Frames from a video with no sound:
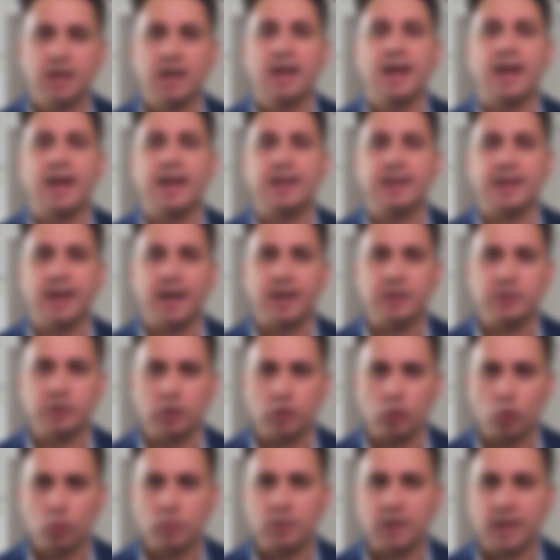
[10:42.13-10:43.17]
Engage
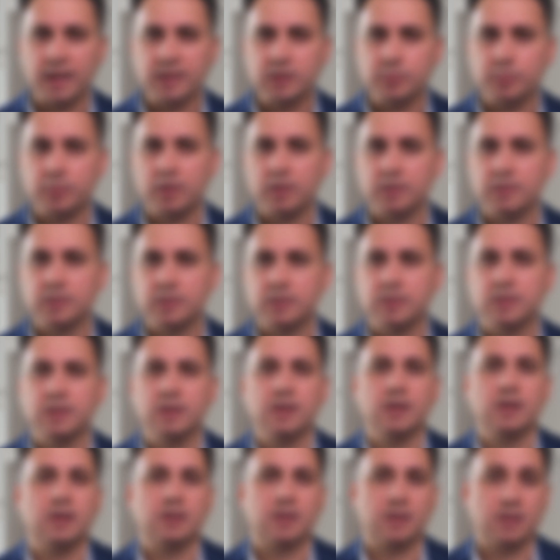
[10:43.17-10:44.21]
local experts,
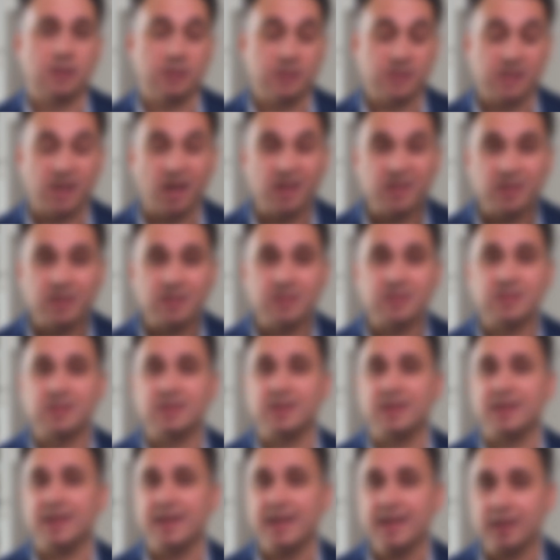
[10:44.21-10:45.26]
consultants,
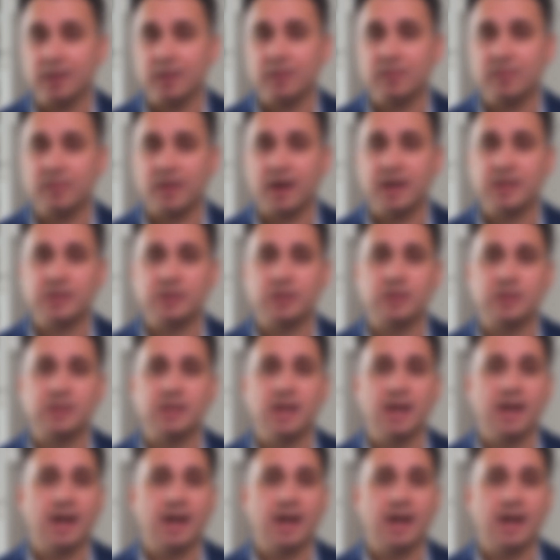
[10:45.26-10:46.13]
legal advisors,